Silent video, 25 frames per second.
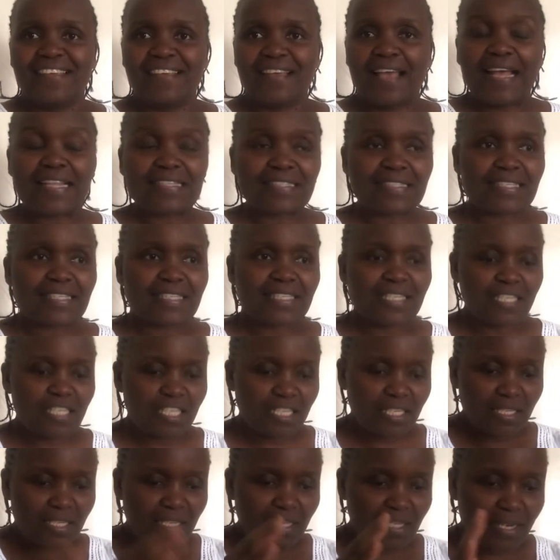and
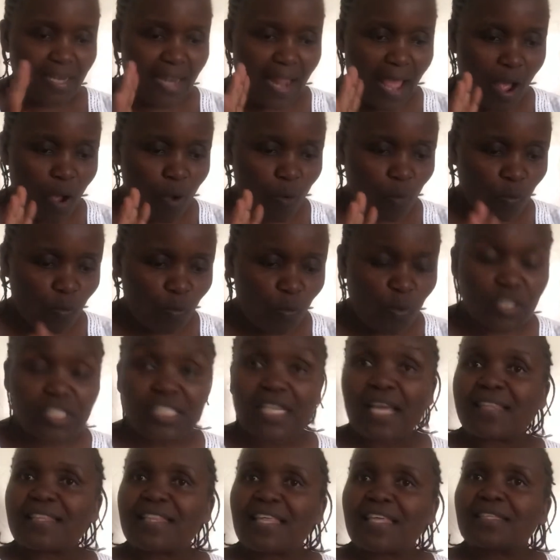see now what
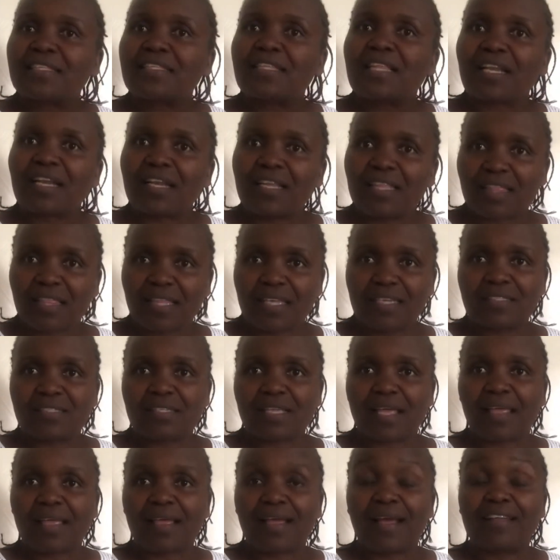are the 3 things
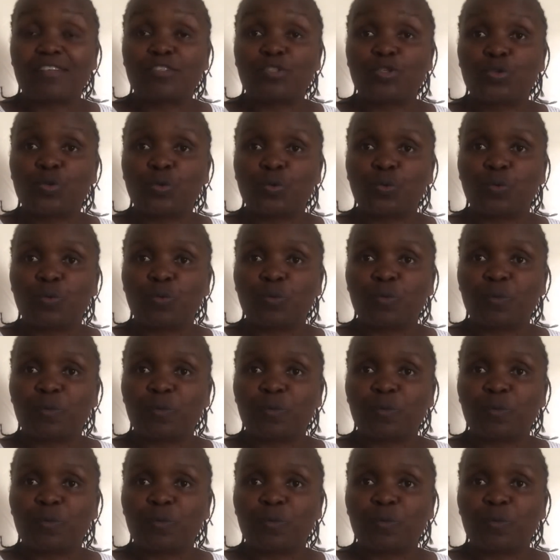I can do